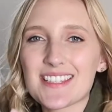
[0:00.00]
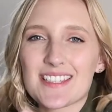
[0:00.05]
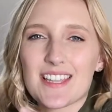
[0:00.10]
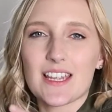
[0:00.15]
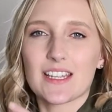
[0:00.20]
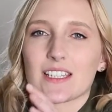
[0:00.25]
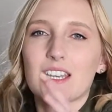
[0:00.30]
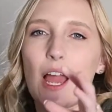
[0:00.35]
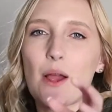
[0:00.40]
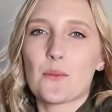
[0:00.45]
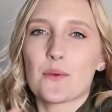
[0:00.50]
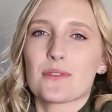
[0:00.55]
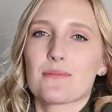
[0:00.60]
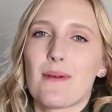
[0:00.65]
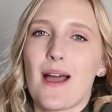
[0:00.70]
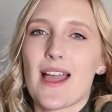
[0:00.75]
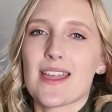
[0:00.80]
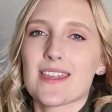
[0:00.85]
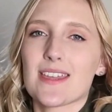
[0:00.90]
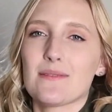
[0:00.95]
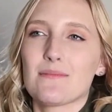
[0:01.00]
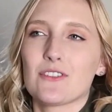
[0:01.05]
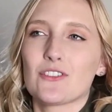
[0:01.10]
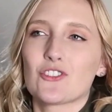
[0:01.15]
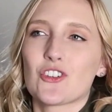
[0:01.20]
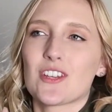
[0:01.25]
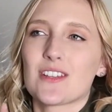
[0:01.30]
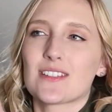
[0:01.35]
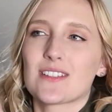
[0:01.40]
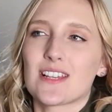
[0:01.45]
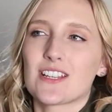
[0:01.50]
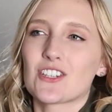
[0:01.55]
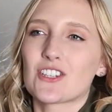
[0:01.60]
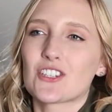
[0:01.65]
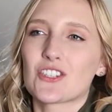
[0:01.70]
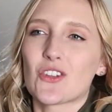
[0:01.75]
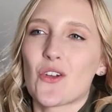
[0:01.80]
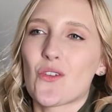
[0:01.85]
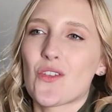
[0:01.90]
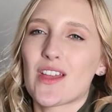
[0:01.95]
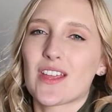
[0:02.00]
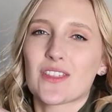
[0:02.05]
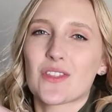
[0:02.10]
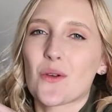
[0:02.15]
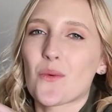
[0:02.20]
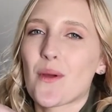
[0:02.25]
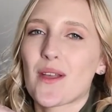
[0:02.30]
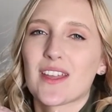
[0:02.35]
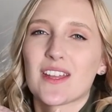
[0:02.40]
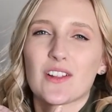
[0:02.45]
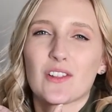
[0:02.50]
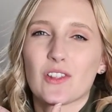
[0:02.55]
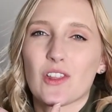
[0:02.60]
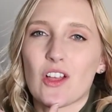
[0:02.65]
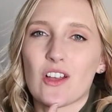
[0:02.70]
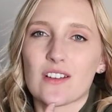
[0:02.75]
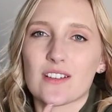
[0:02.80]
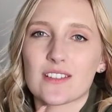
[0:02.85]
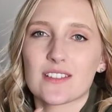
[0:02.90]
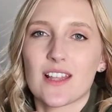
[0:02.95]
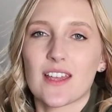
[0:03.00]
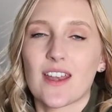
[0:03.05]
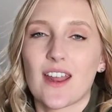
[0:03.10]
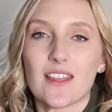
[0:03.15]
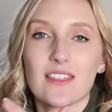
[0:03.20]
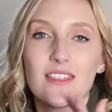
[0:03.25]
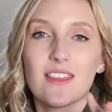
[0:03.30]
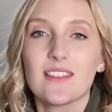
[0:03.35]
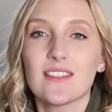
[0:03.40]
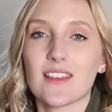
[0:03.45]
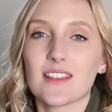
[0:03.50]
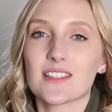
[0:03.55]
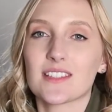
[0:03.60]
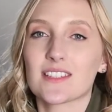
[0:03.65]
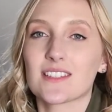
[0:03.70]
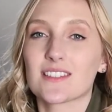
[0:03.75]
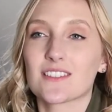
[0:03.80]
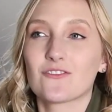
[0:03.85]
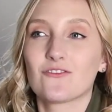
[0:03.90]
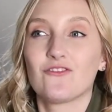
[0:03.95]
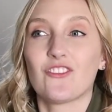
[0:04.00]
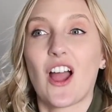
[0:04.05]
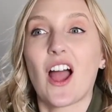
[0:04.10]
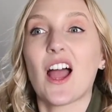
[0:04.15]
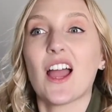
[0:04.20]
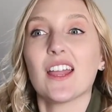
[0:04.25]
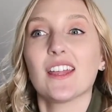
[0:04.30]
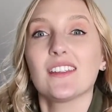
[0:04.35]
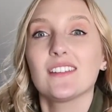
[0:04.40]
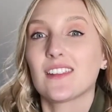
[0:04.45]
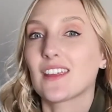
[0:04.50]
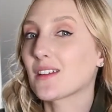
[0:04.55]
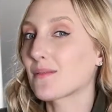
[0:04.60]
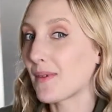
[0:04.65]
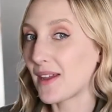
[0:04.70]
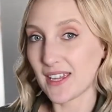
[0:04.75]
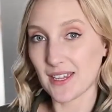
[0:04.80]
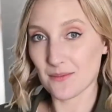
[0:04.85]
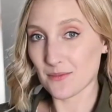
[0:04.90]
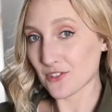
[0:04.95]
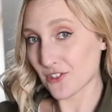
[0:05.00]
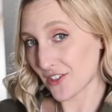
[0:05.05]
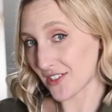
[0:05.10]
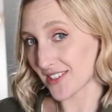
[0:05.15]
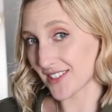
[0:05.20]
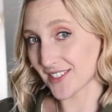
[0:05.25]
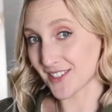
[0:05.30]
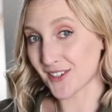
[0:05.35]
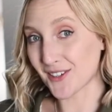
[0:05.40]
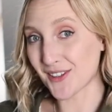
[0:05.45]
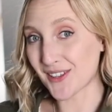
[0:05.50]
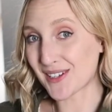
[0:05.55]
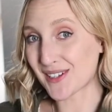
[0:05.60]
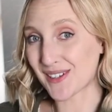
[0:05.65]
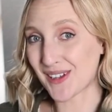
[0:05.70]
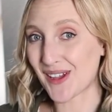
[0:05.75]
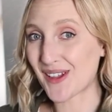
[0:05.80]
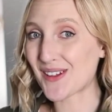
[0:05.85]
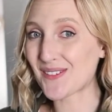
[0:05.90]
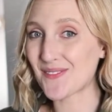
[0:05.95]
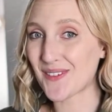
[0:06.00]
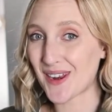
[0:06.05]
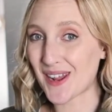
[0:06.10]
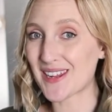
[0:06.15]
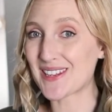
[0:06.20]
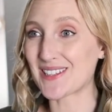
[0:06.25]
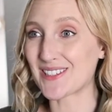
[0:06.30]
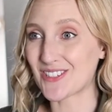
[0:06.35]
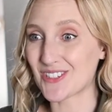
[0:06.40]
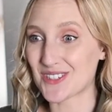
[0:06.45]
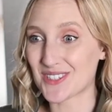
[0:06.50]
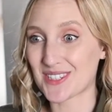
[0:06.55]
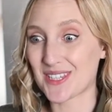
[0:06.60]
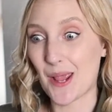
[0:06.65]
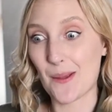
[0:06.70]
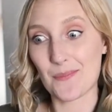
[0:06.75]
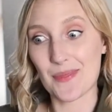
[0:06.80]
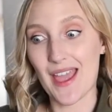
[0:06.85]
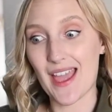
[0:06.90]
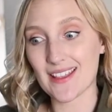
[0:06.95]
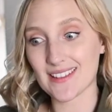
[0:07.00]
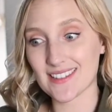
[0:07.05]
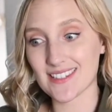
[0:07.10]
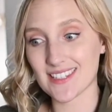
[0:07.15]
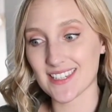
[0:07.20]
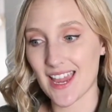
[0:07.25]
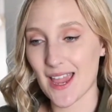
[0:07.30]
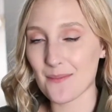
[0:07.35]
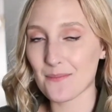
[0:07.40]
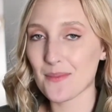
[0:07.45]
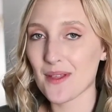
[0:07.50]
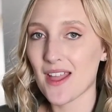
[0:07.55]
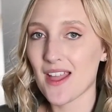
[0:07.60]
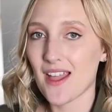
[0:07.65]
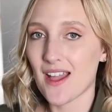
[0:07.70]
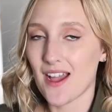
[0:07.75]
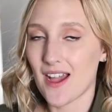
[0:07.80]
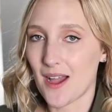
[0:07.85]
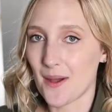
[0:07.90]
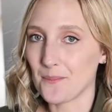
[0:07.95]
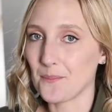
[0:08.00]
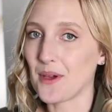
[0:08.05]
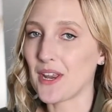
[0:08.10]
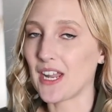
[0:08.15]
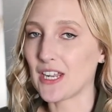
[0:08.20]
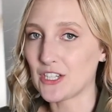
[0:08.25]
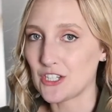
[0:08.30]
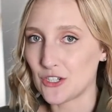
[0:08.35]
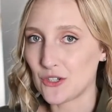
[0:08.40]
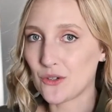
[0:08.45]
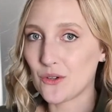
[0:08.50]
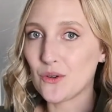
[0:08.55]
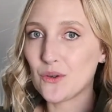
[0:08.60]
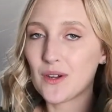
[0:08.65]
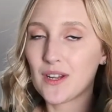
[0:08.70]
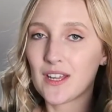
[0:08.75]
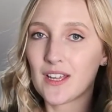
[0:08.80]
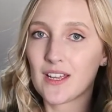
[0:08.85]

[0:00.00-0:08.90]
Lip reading: like not with my images. I just don't like the way it looks. And I think that's fine. Like my images still look good when I just skip that step. But I do